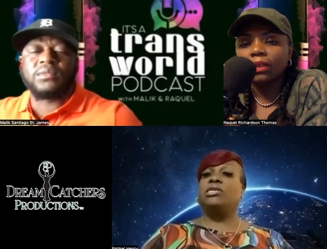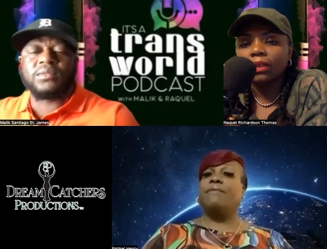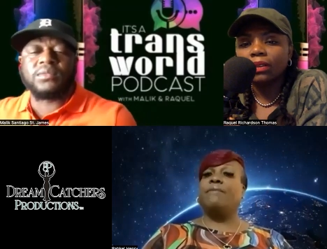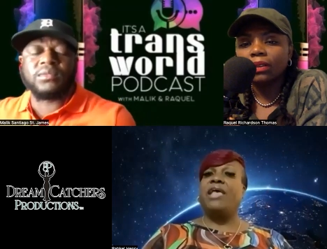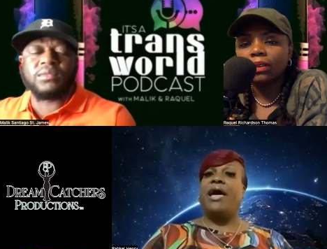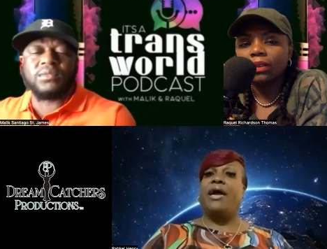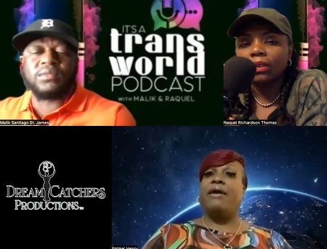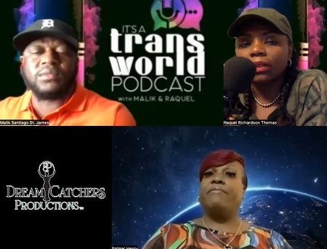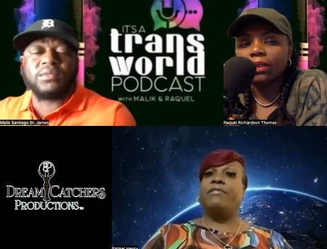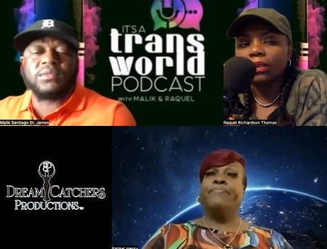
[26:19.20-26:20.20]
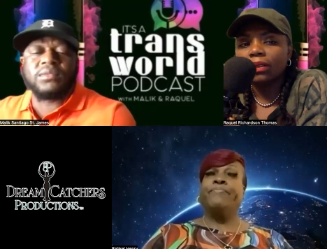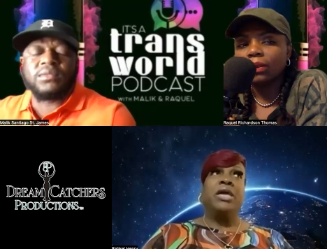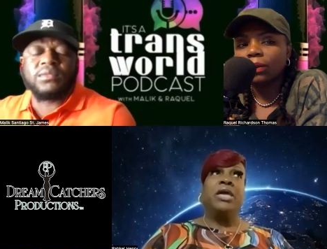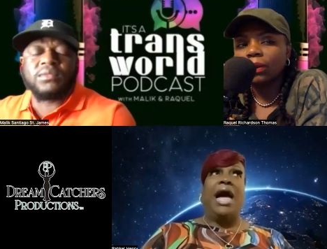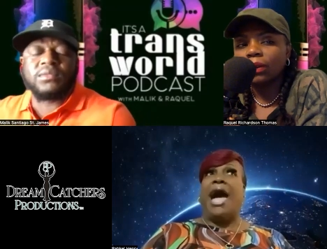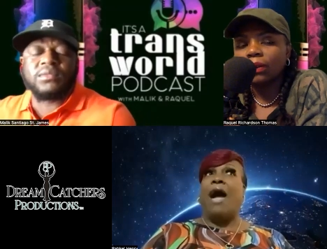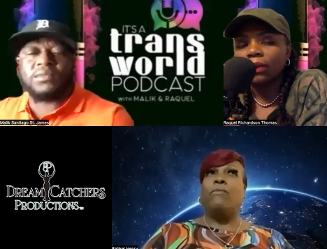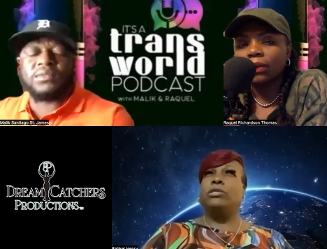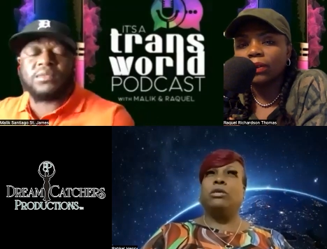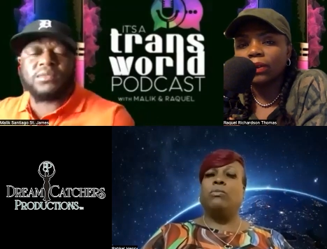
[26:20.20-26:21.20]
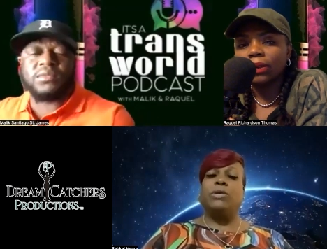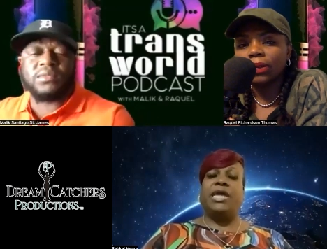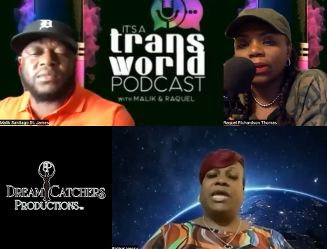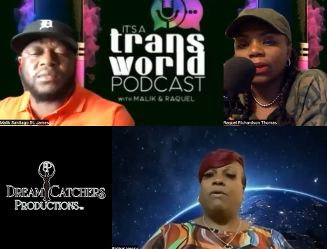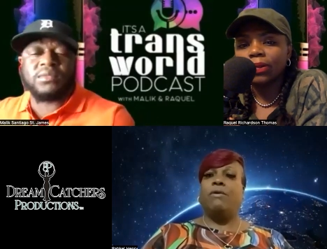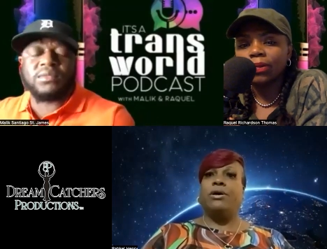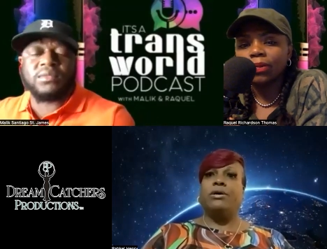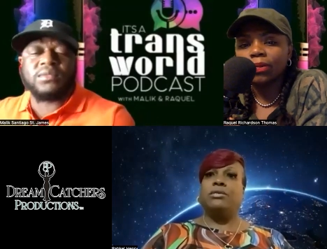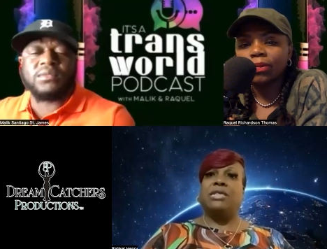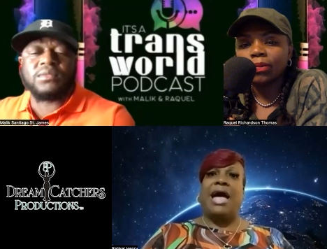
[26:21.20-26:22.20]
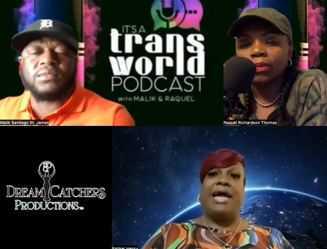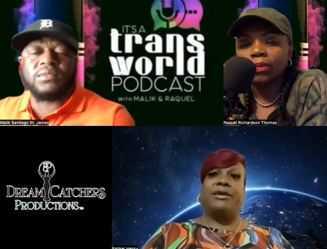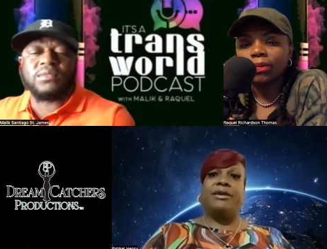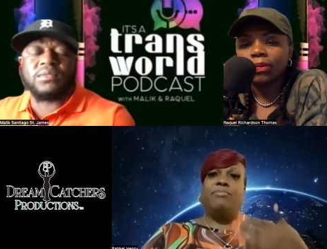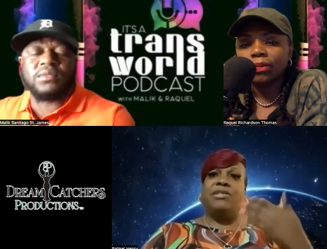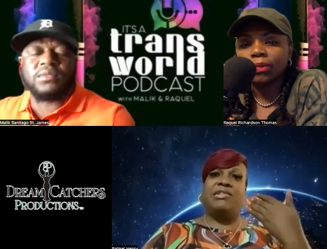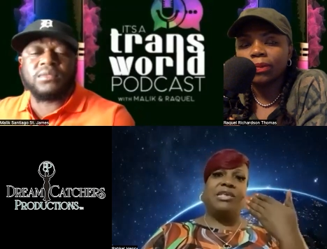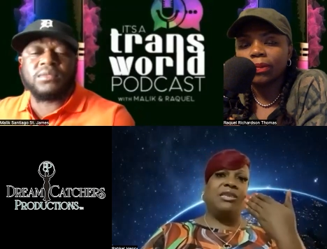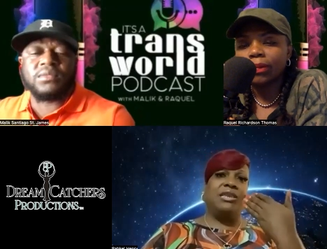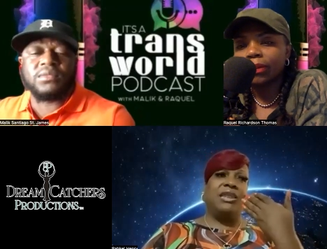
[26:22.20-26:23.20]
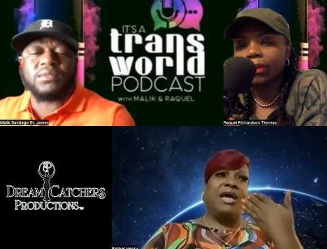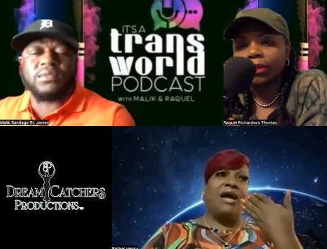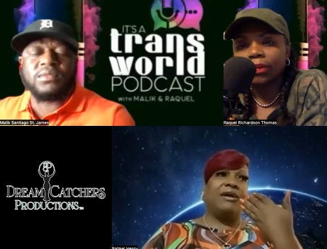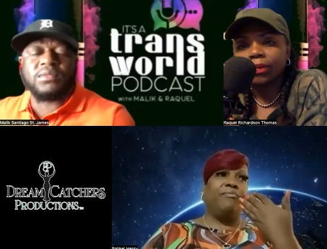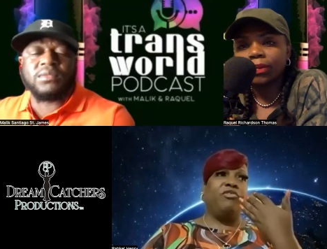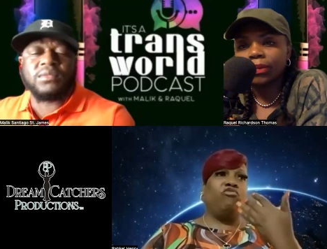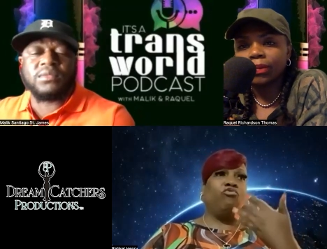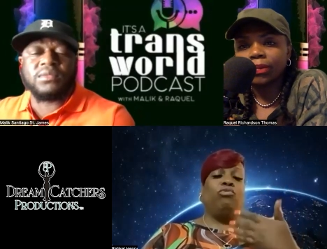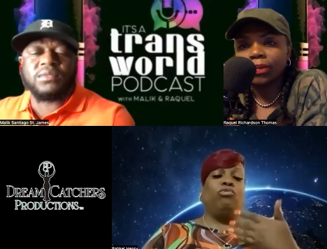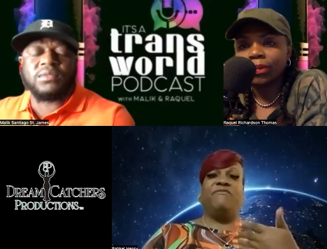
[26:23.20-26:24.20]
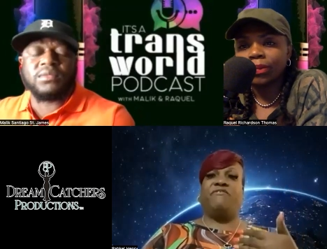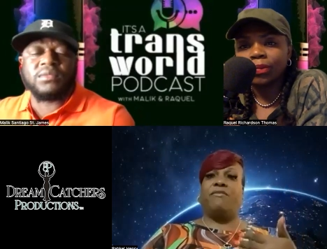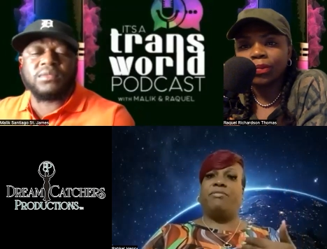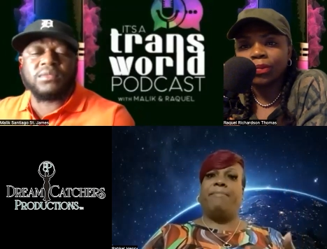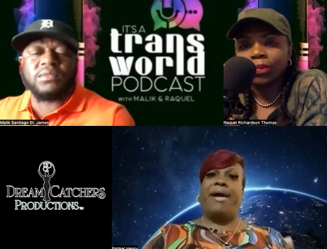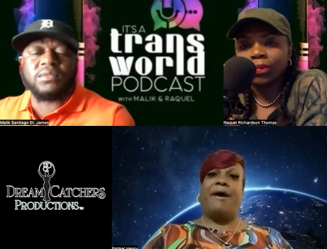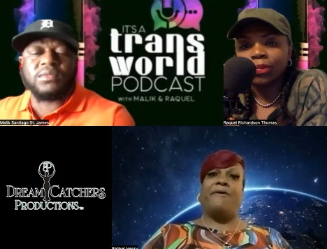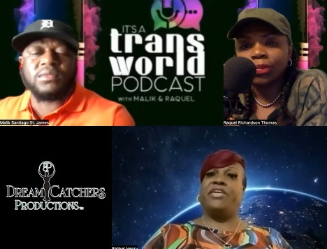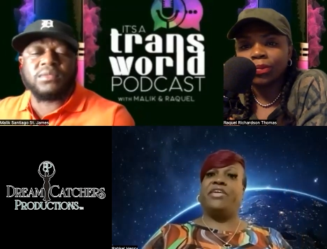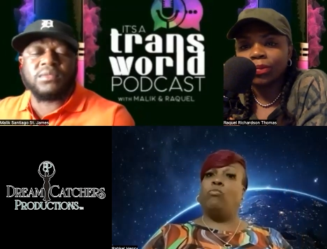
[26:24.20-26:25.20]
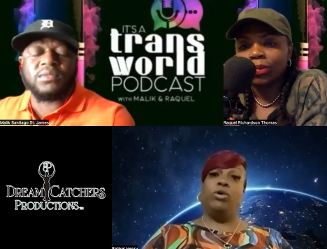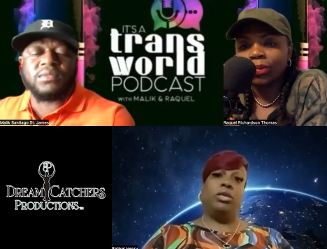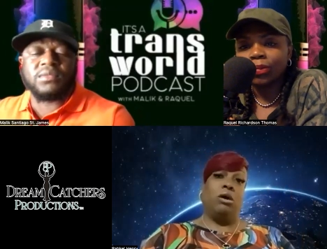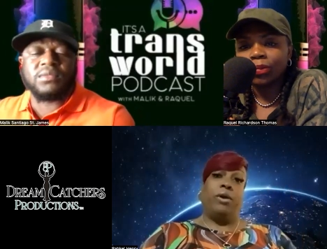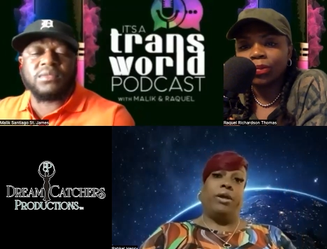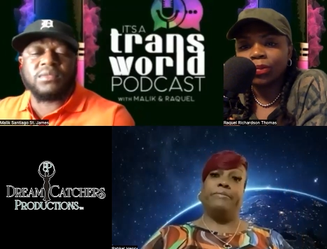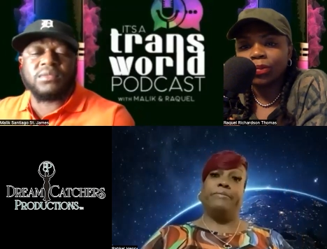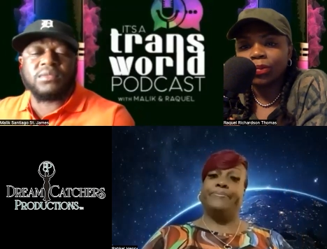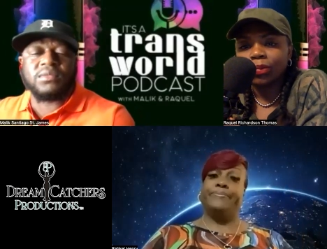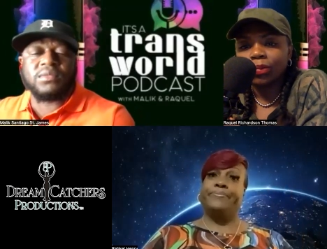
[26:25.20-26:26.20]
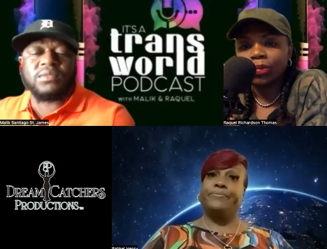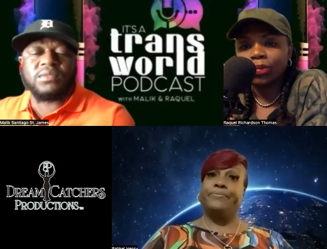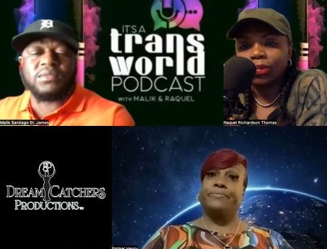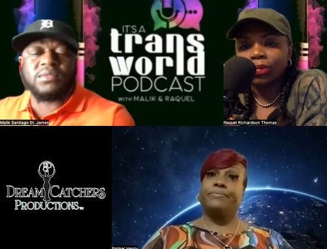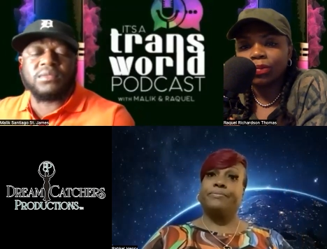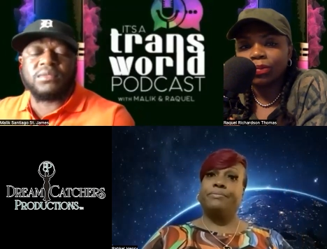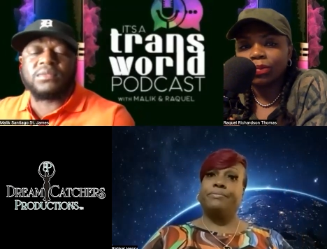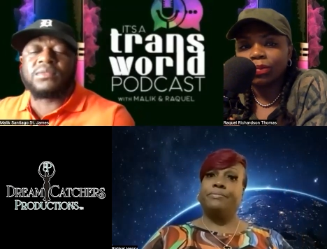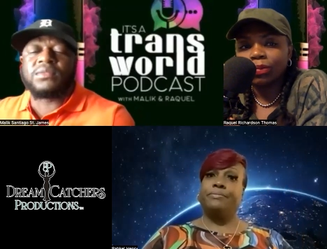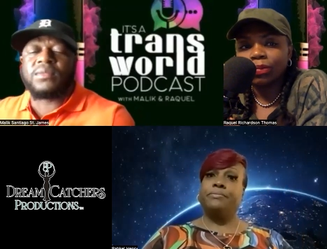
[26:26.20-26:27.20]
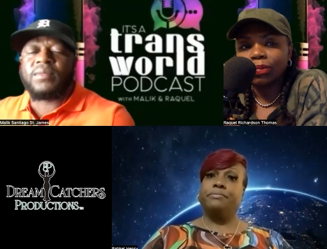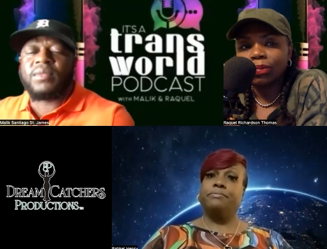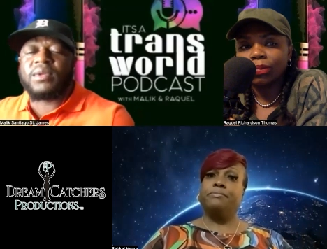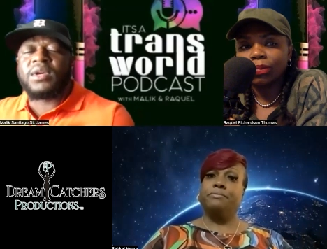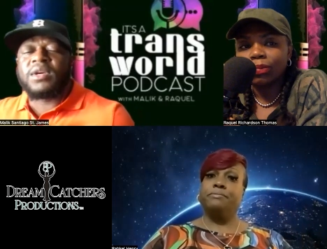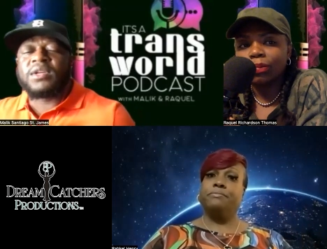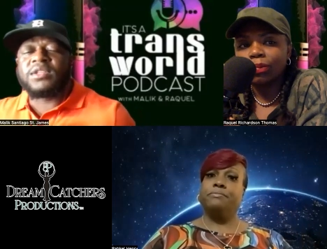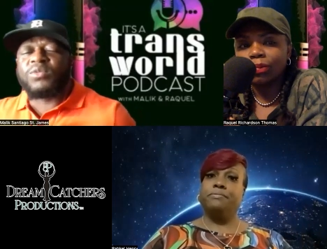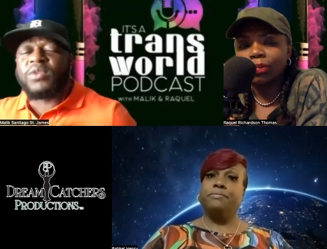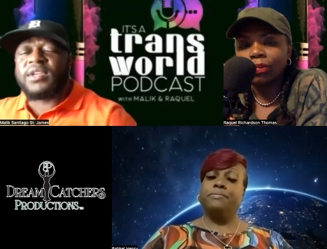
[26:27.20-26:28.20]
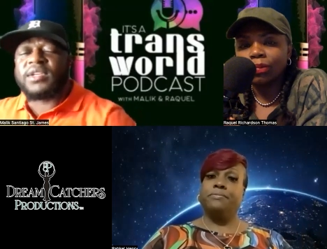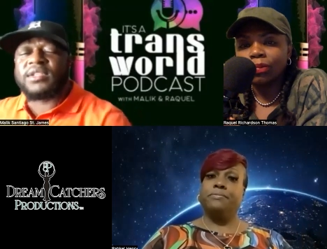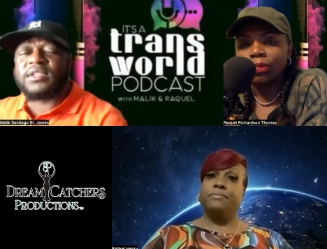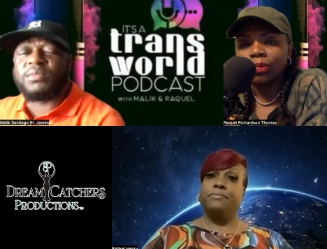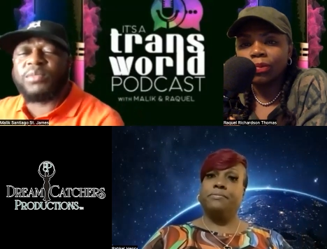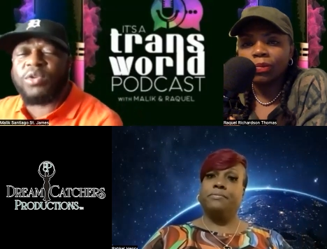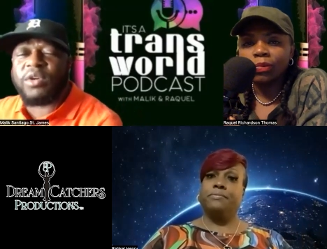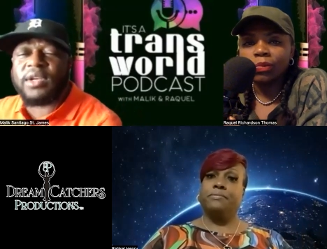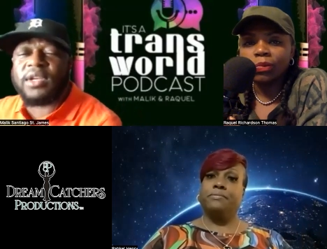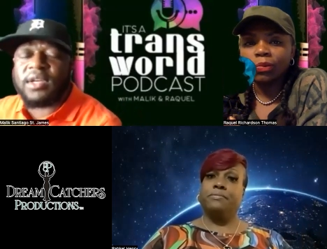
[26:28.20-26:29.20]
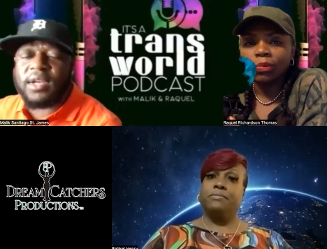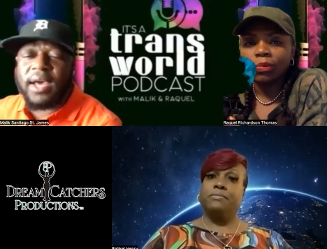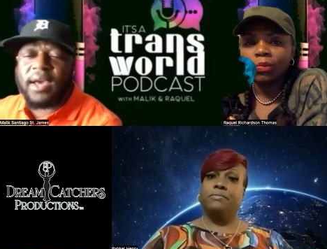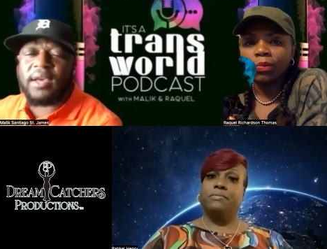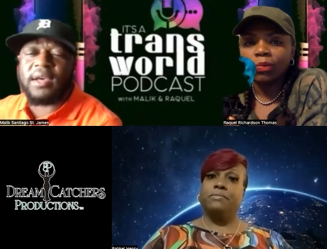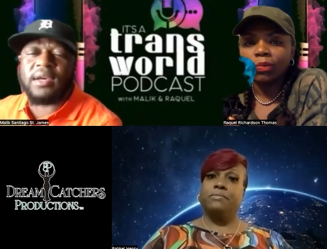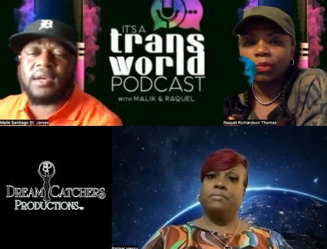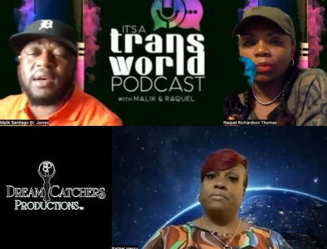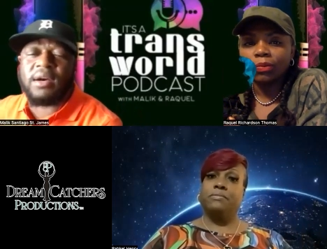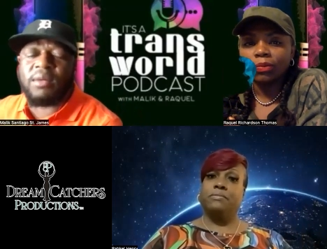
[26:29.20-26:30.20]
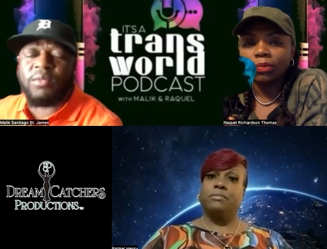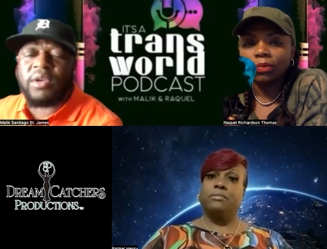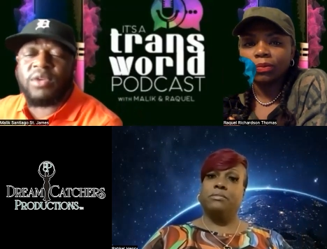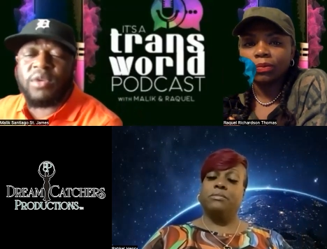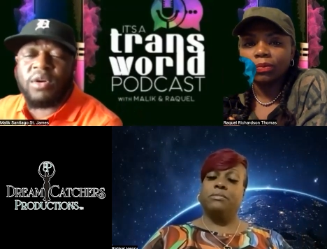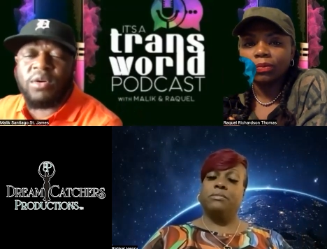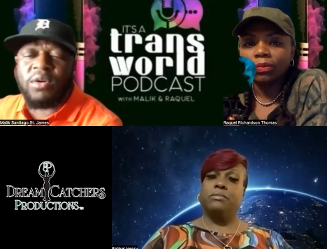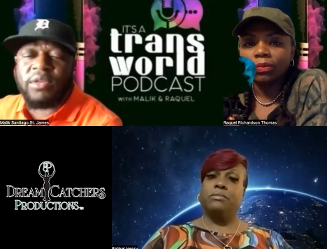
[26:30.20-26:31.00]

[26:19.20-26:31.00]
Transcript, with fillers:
Speaker 1: sometimes. Wow. I would know what day it was. I could be sitting and I could be drooling from the mouth
Speaker 2: and wouldn't know it. Mm. mm. So, what does support look like um, when you were going